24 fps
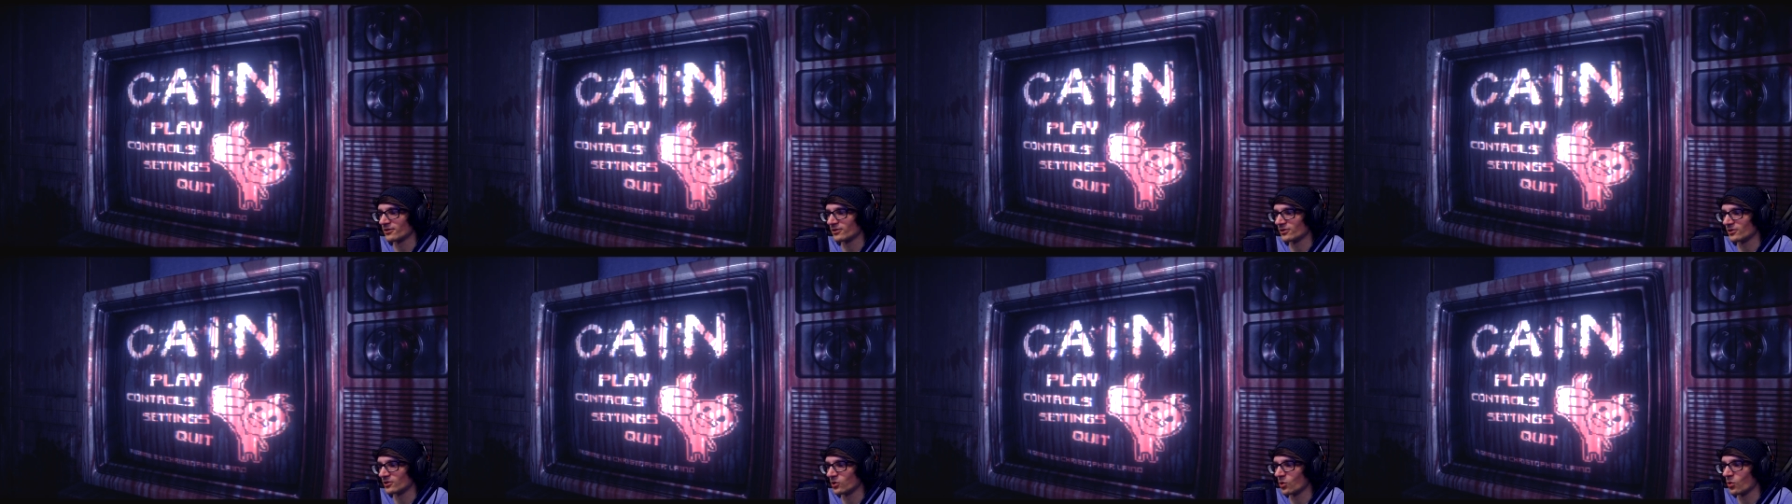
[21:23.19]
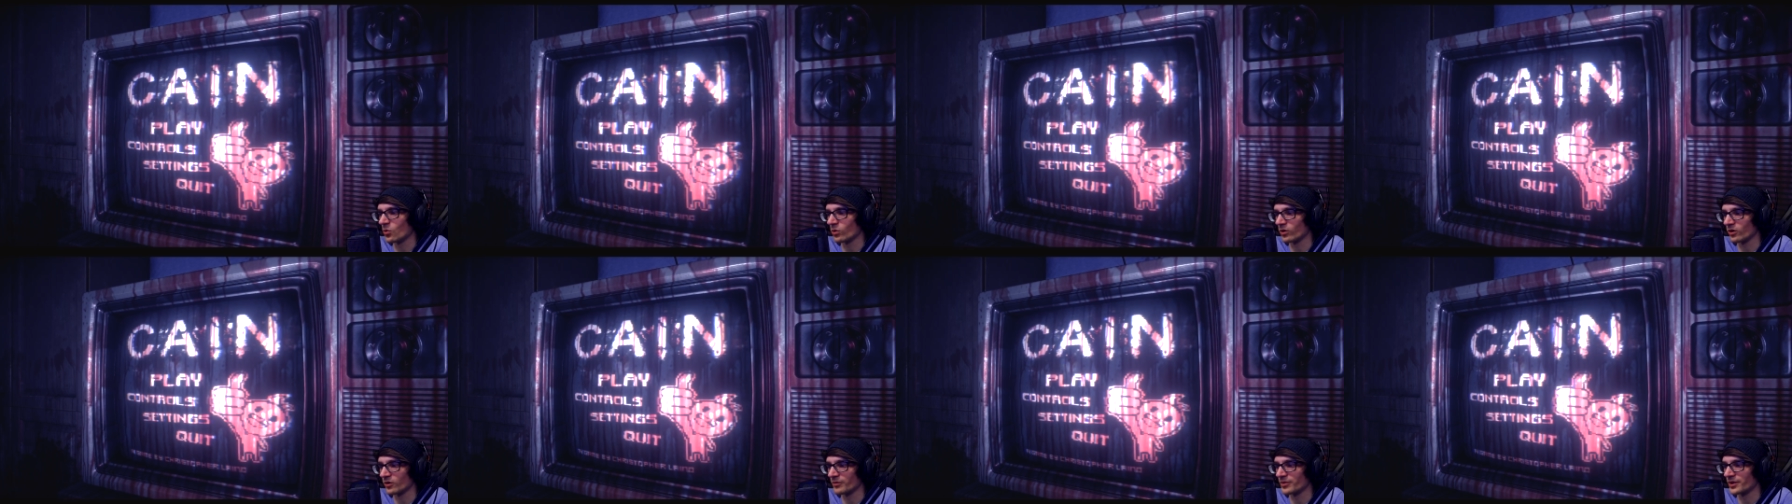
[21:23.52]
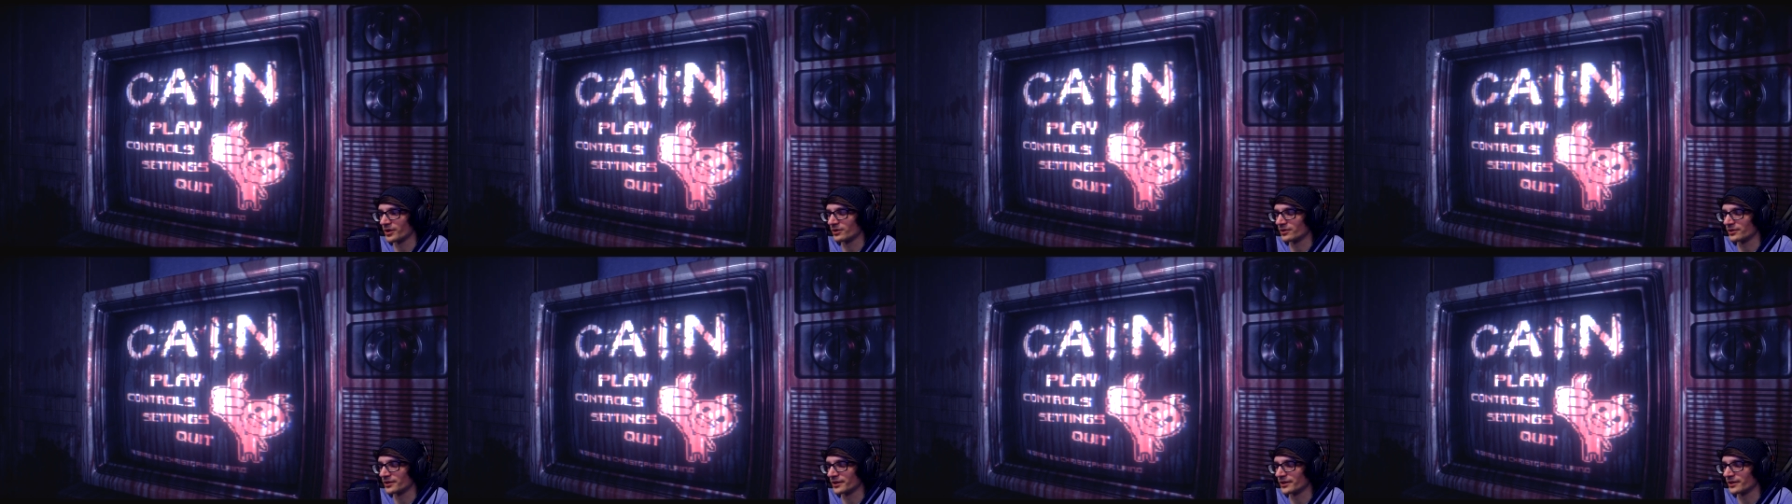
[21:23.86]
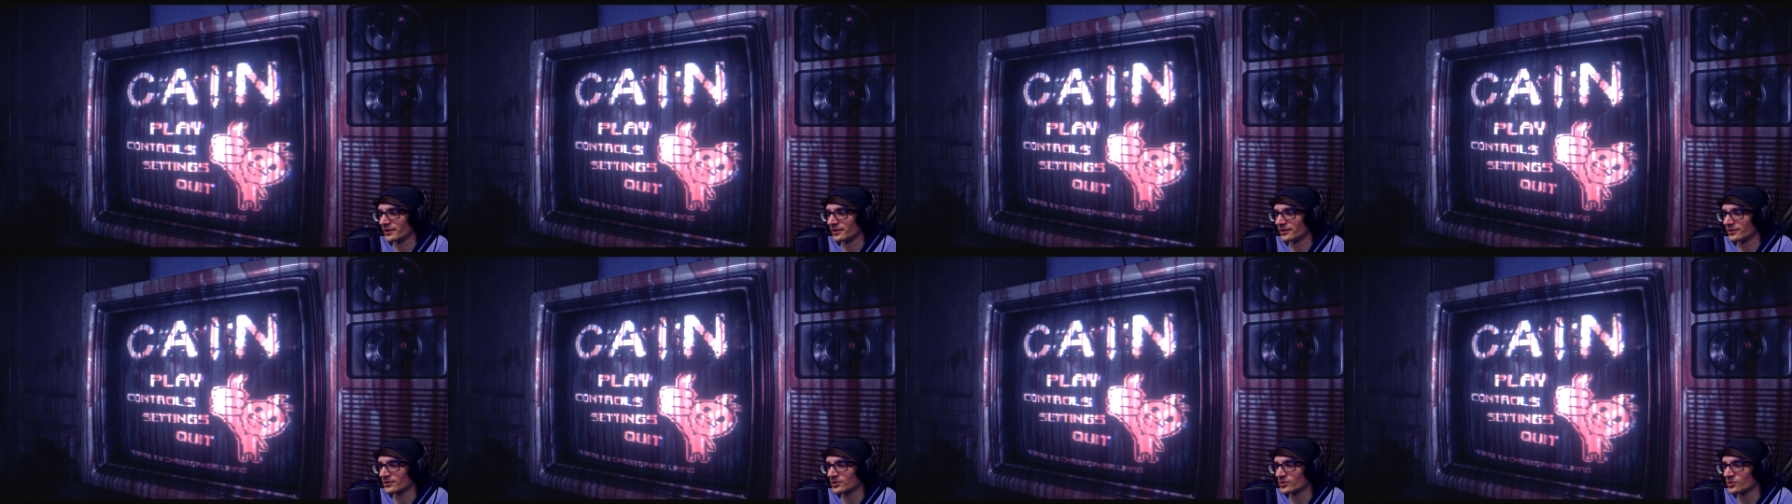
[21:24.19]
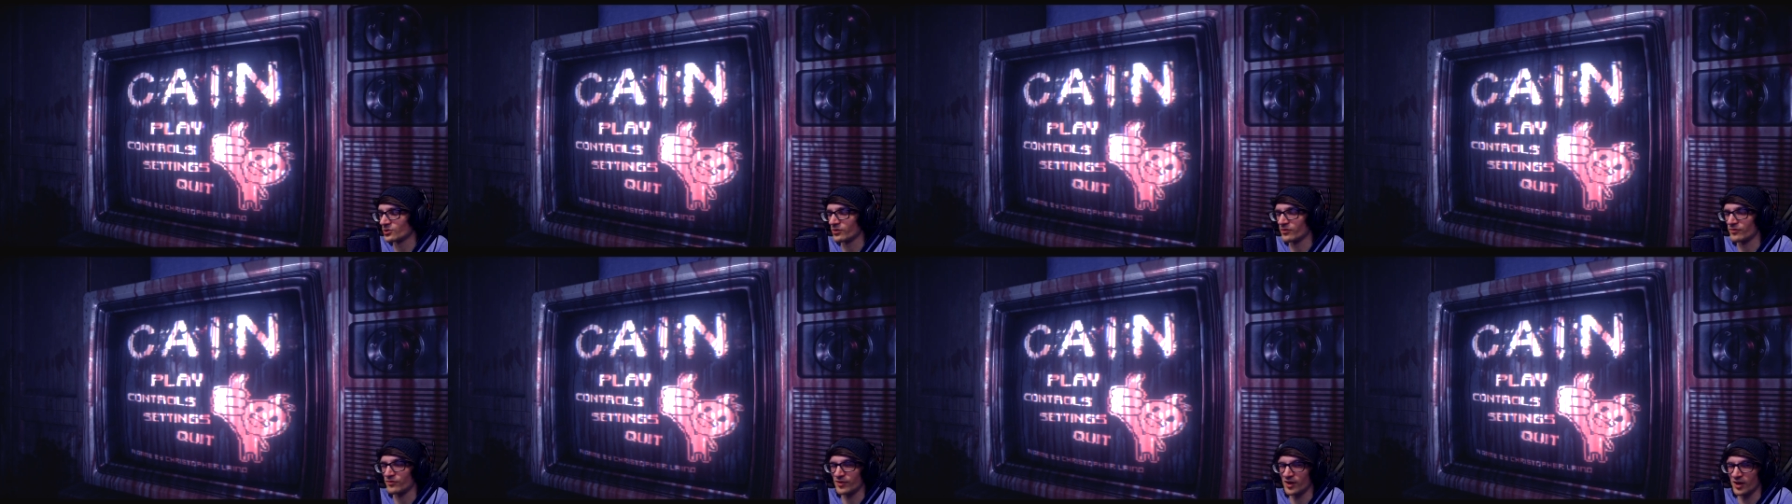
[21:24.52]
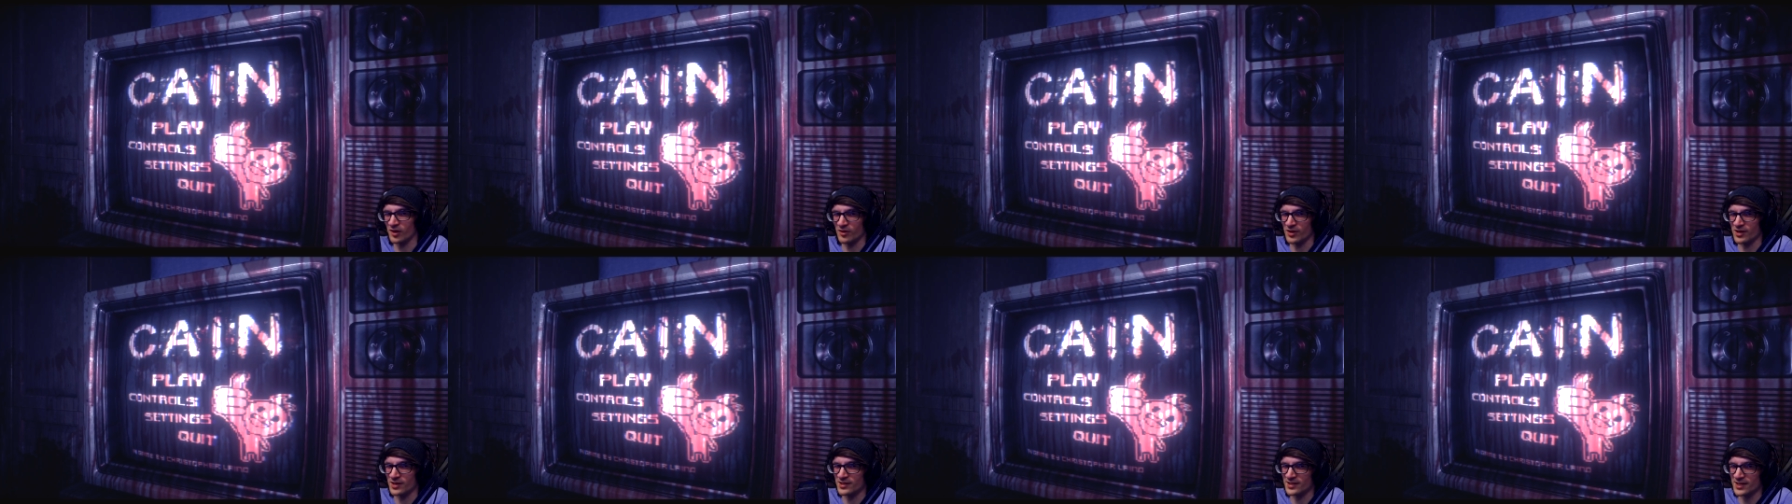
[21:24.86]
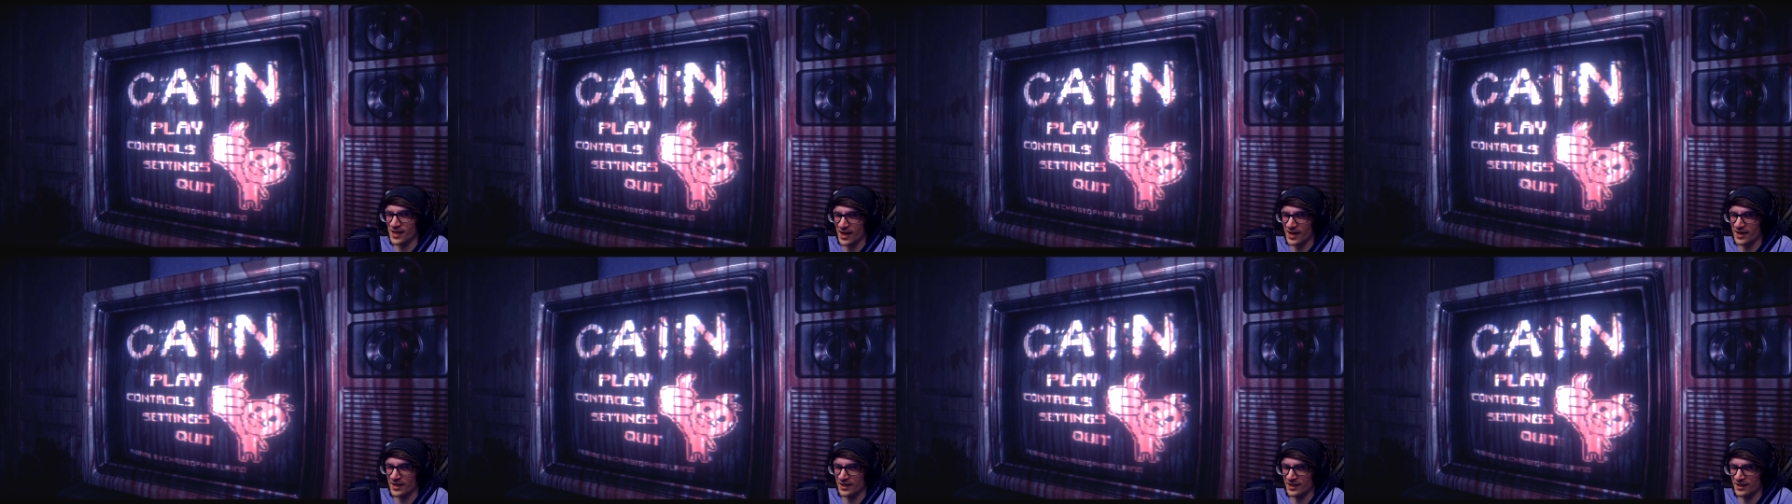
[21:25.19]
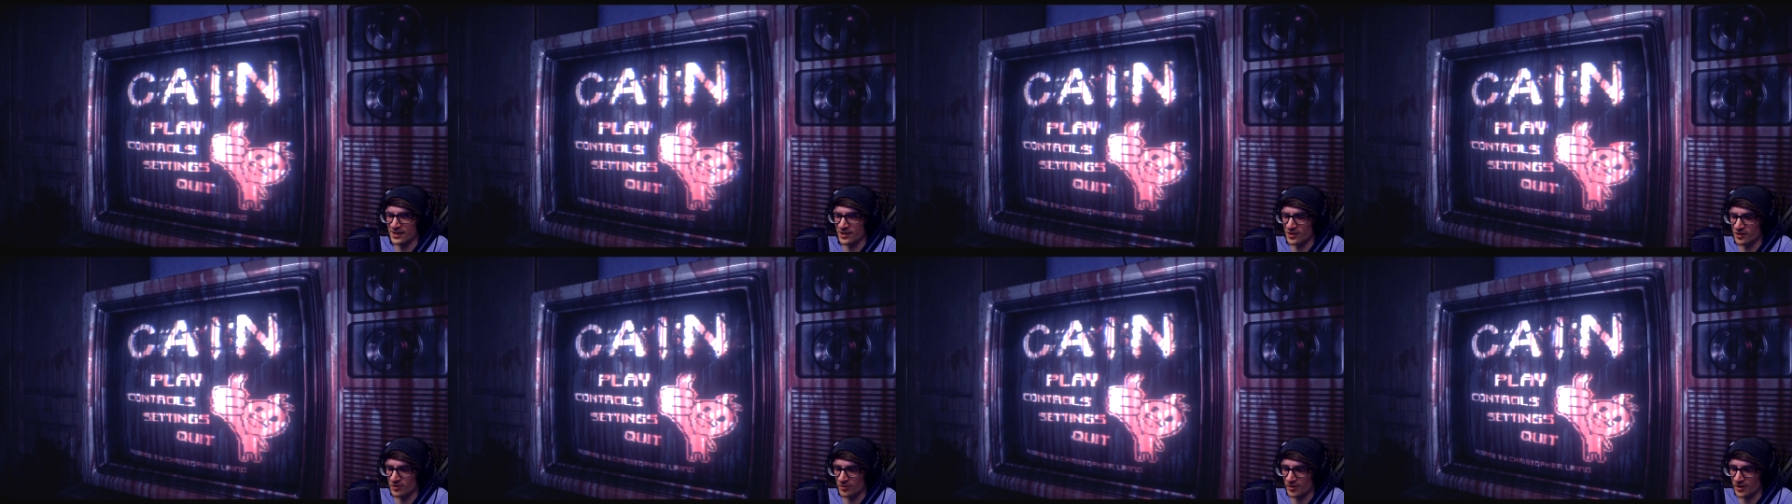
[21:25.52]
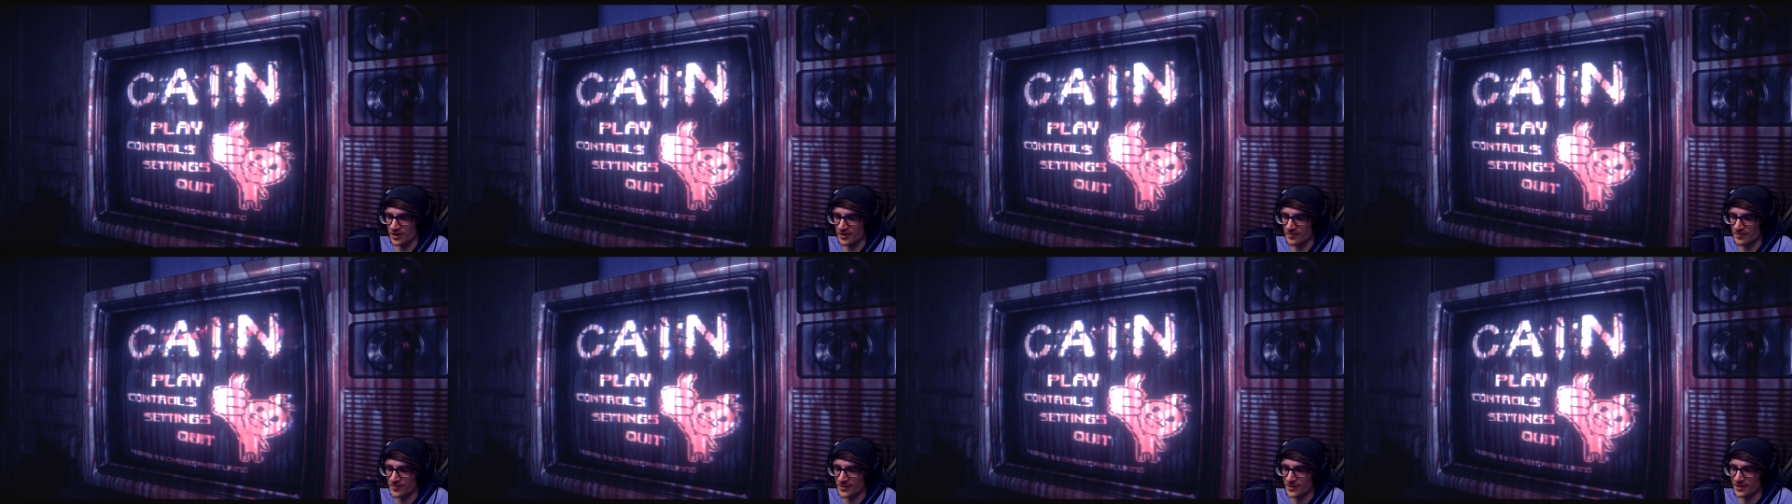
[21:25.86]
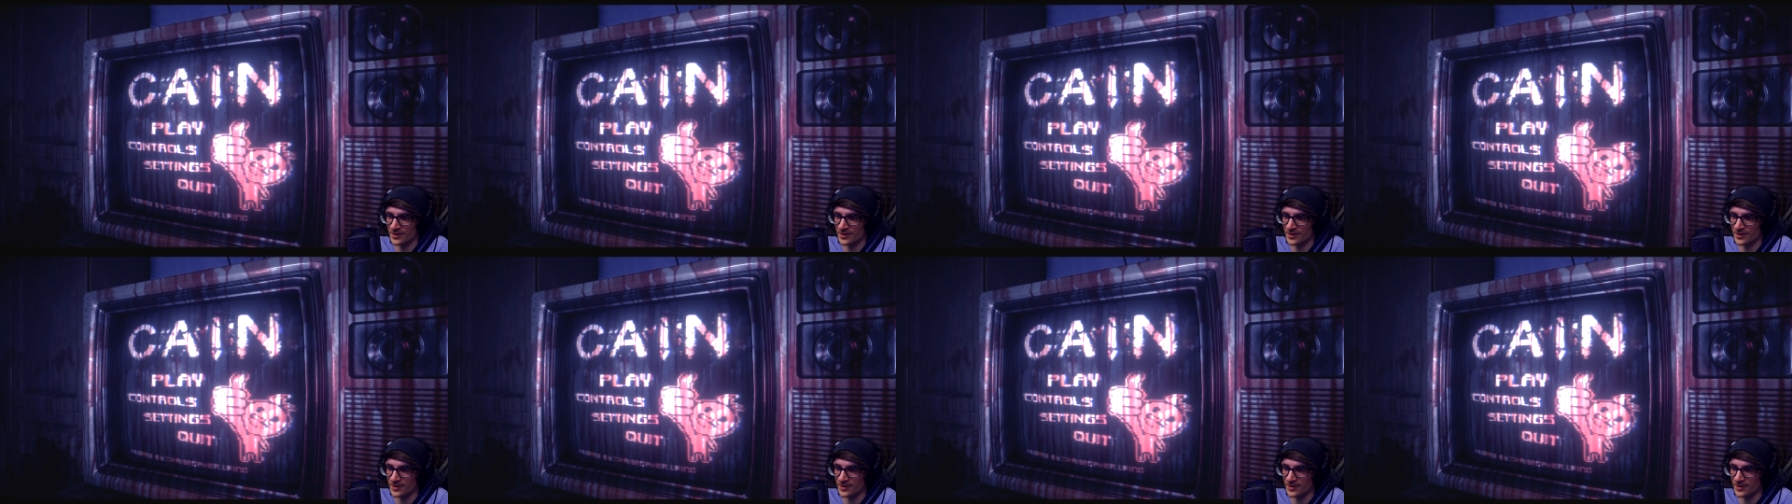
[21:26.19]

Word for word: lore building to a very tiny degree